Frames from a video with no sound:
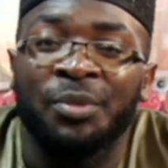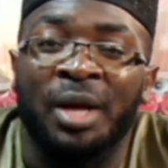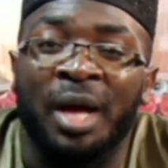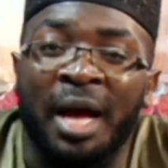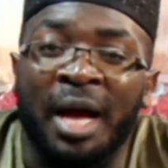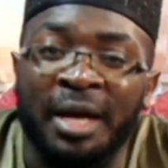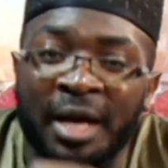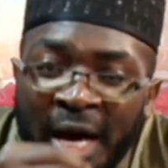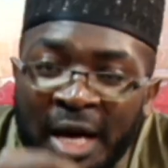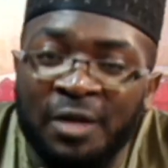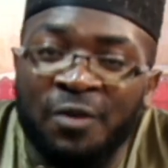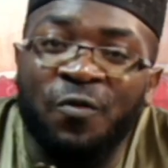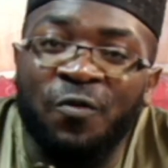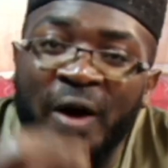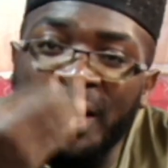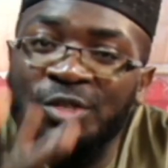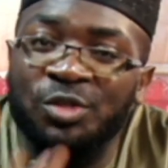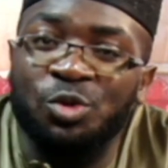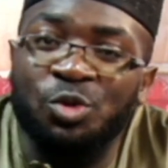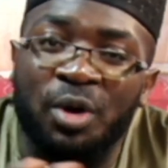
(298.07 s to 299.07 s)
I
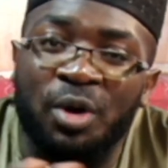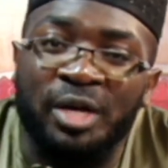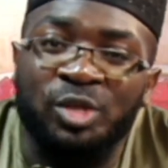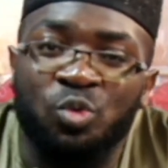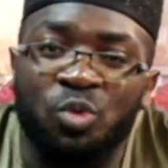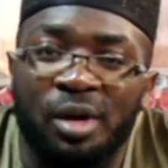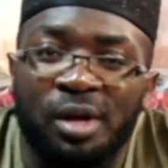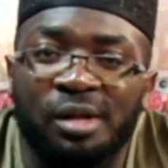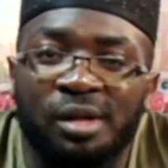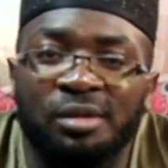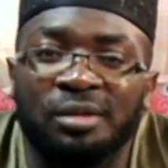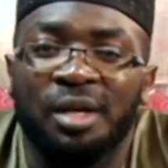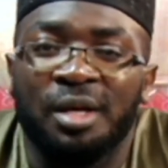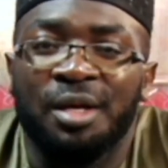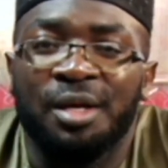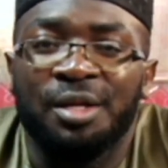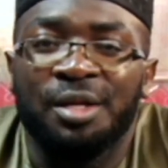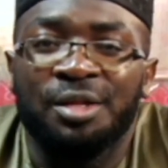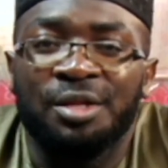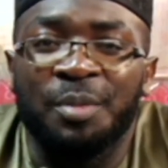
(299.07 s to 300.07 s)
advise you as well,
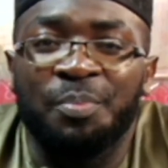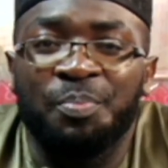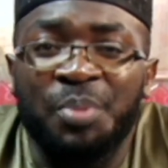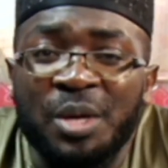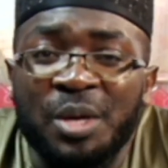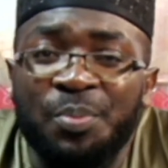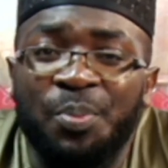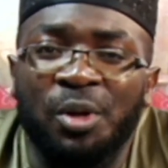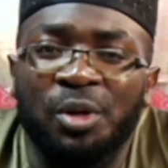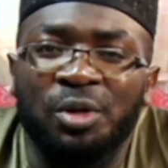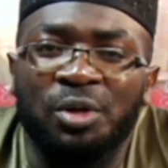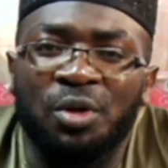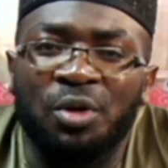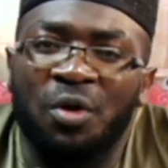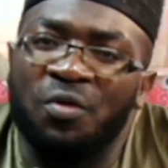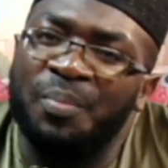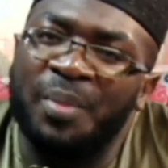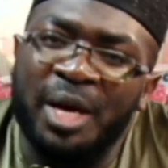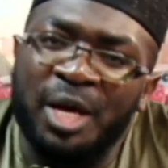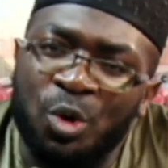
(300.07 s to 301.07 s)
the people
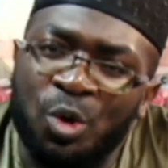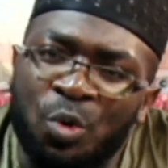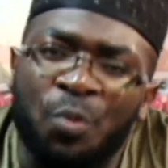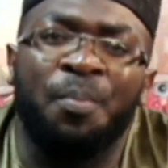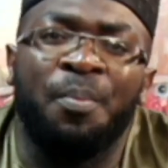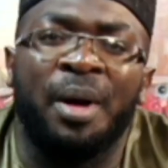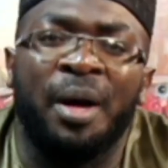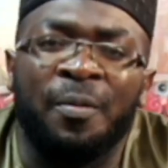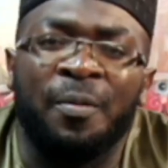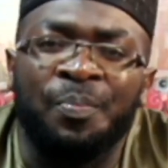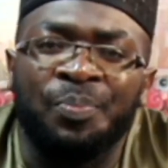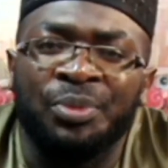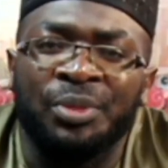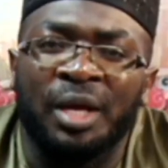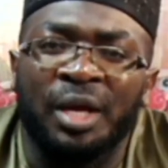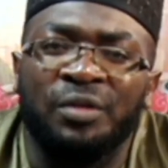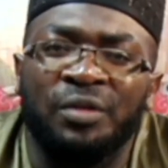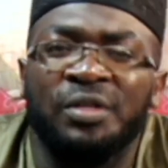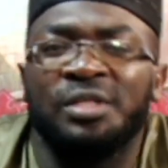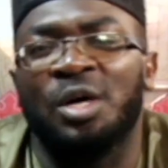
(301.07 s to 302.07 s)
of my ummah.
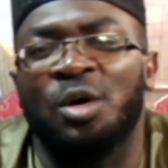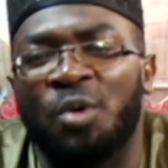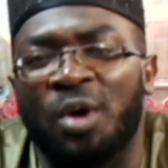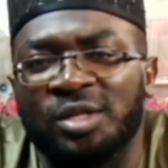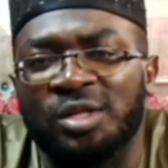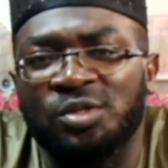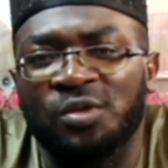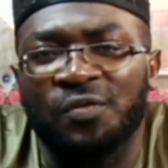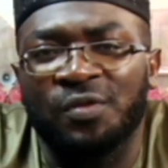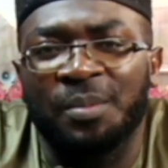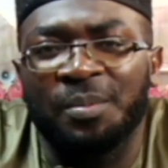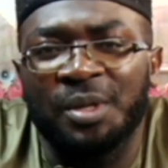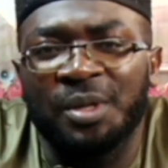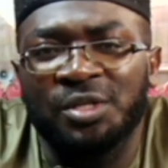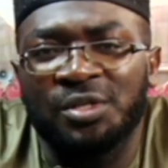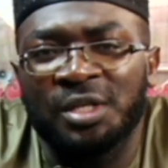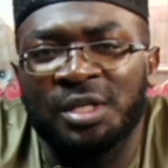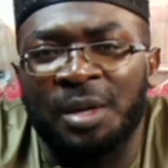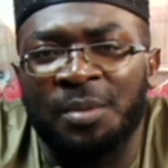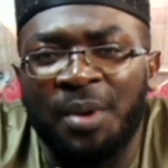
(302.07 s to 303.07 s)
These are words of the
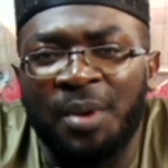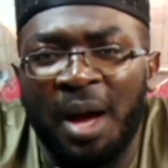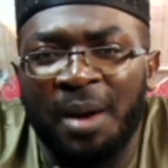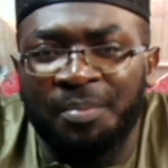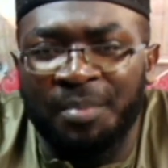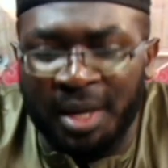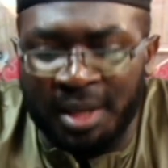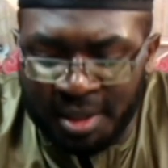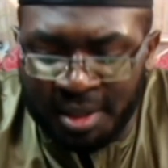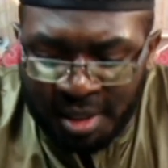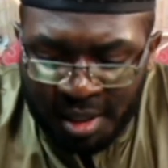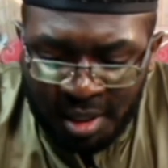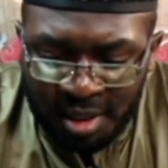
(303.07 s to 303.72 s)
Messenger Muhammad